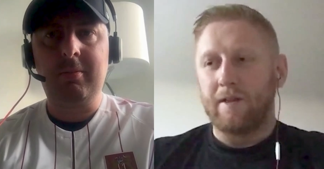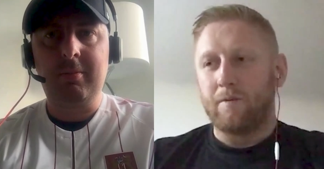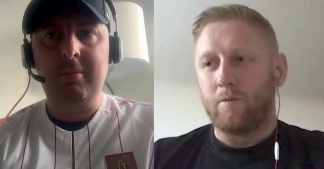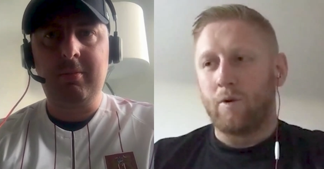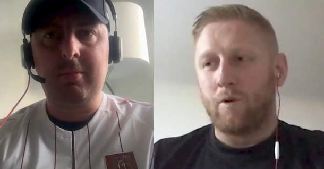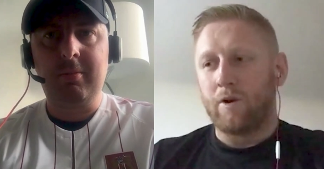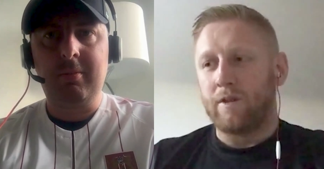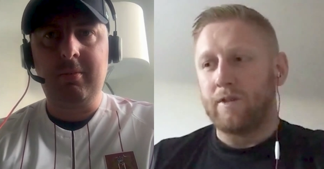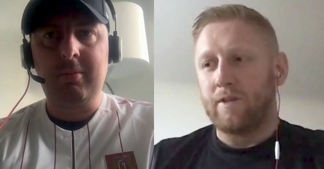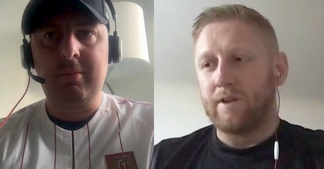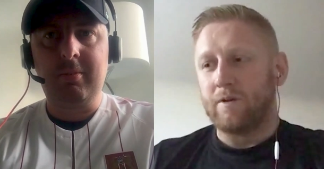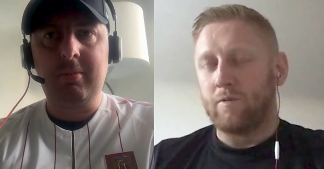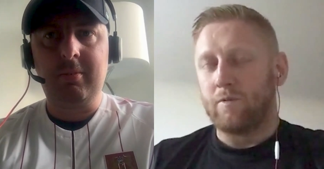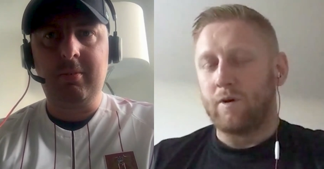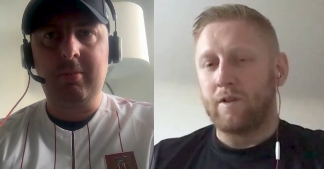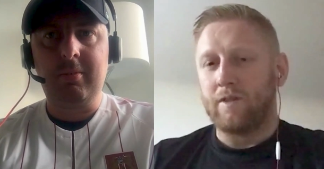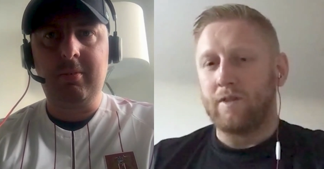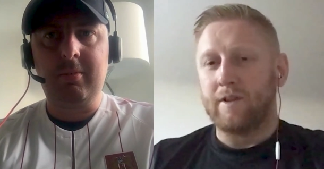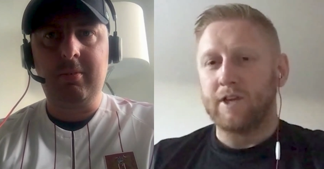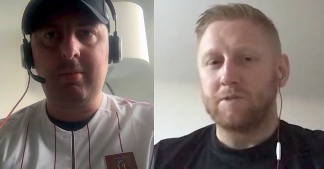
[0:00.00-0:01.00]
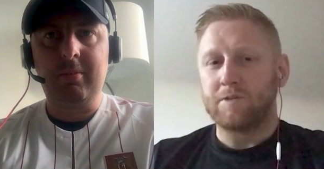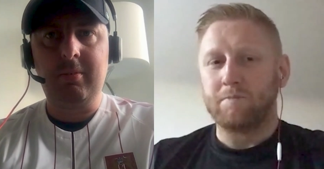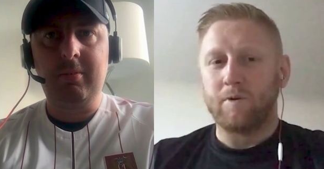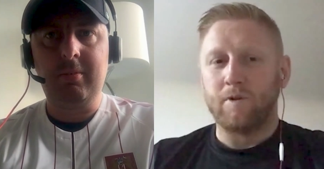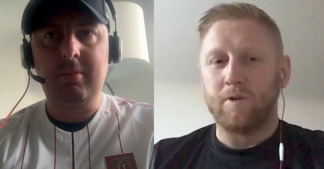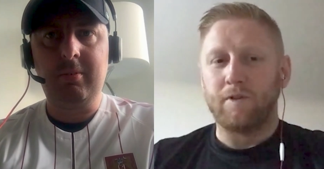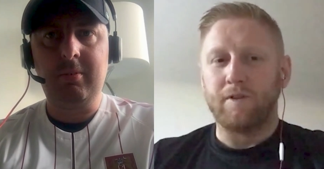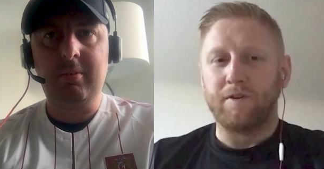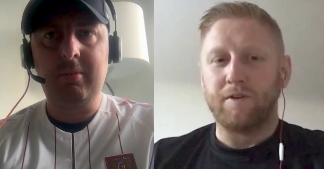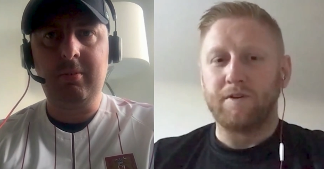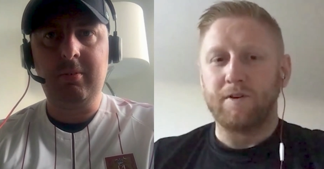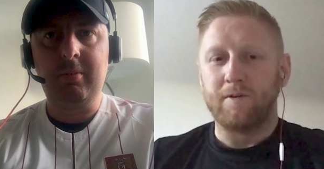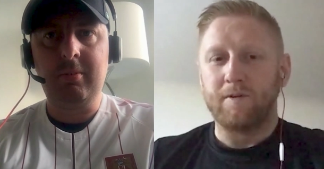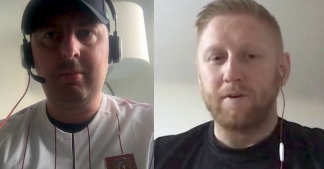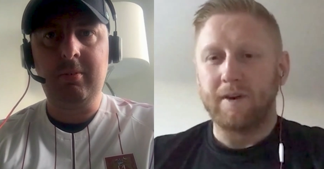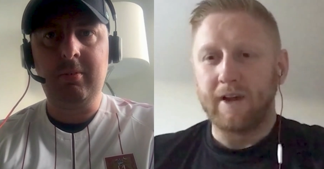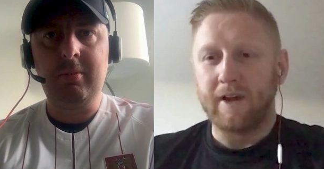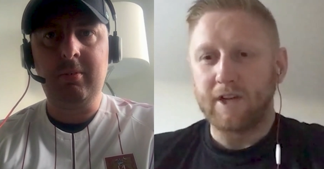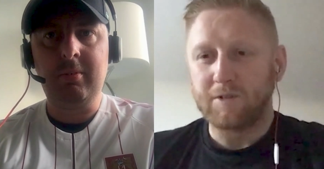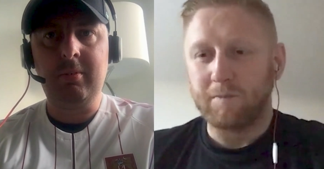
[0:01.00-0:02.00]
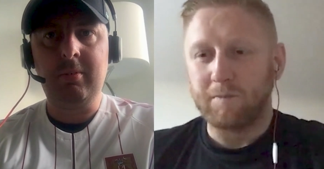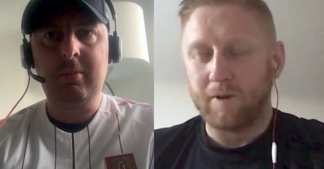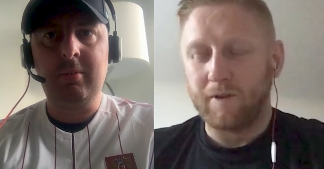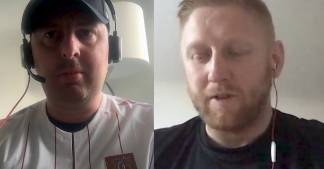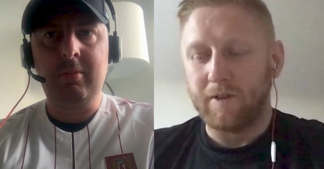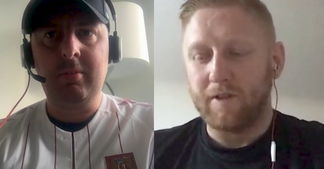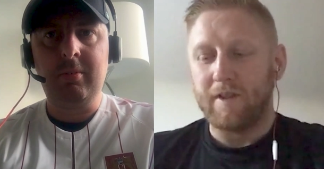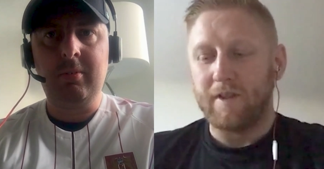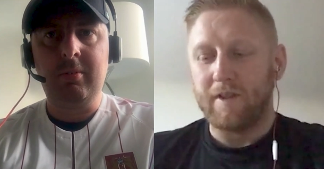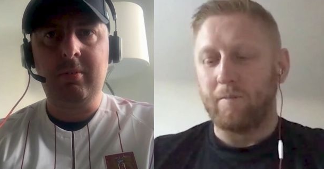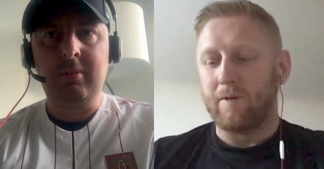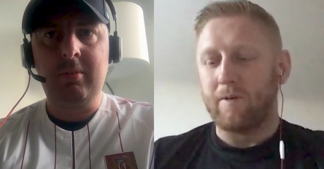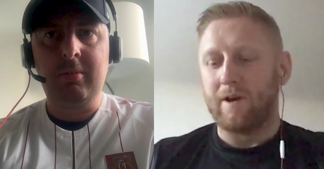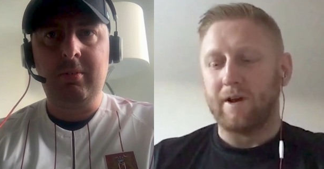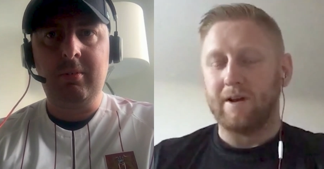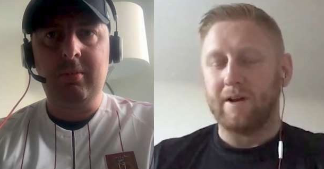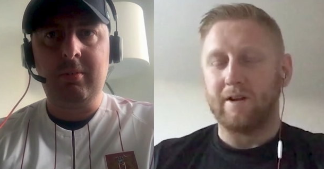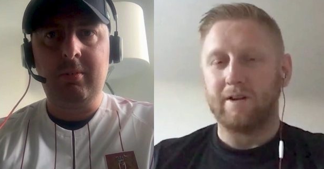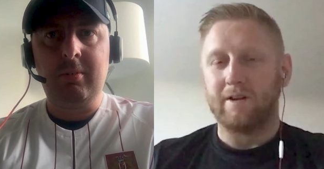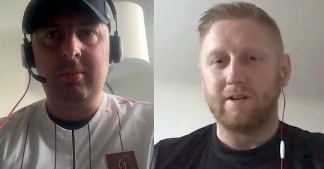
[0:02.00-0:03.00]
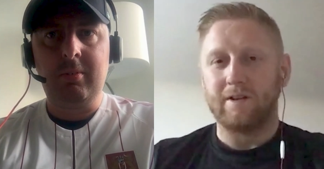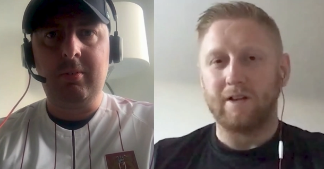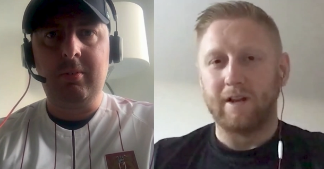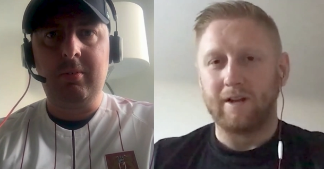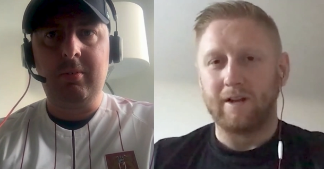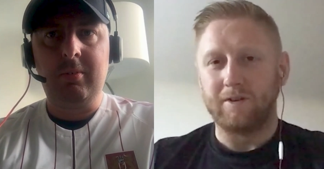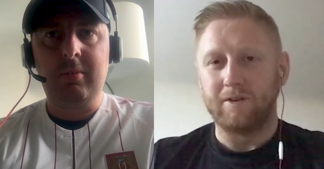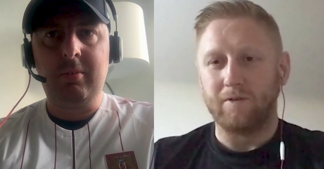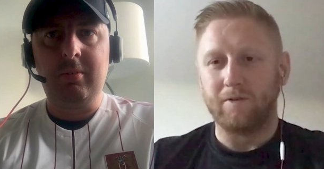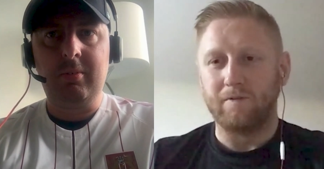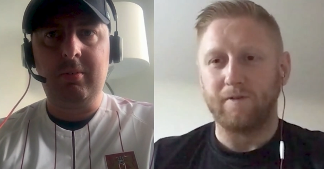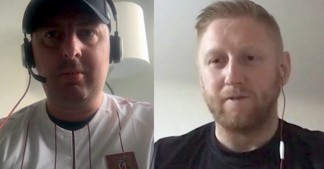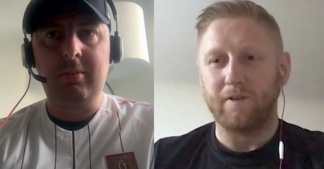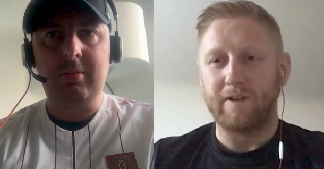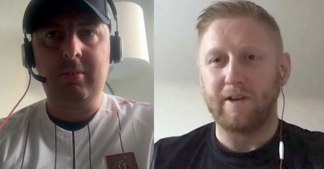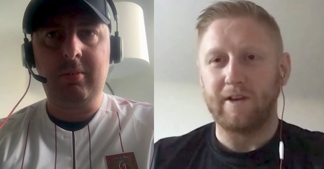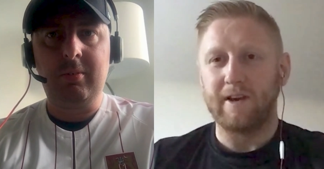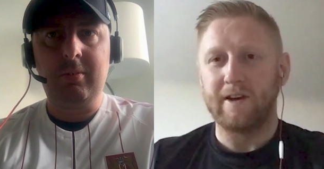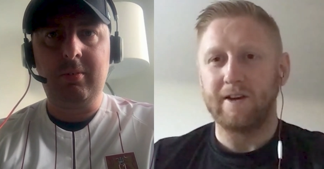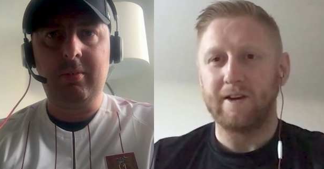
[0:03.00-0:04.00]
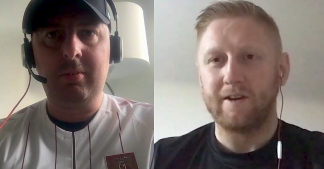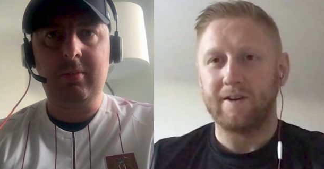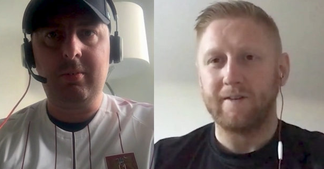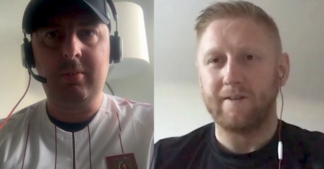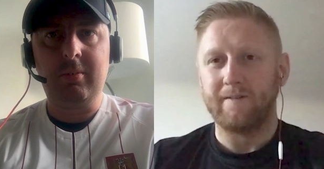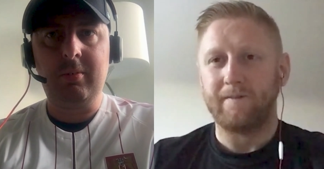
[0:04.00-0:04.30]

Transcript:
Speaker 1: one in the, one this month and two in next month, and then we're done for the year.